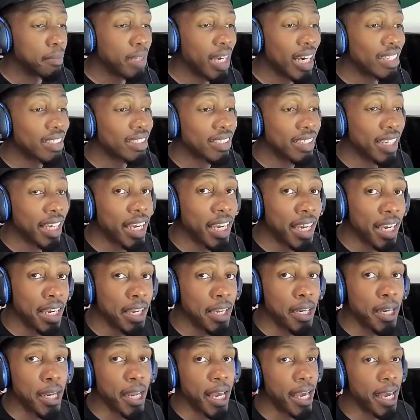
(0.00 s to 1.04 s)

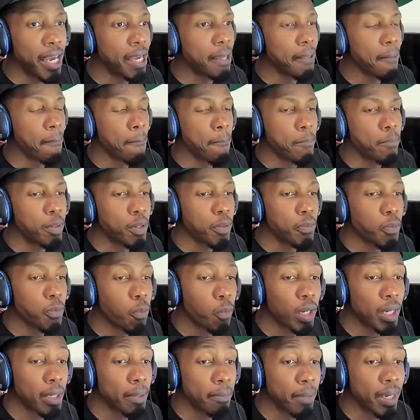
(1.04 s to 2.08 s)
saying that people
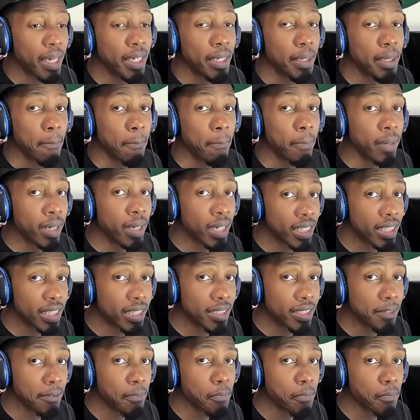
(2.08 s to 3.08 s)
weren't making money.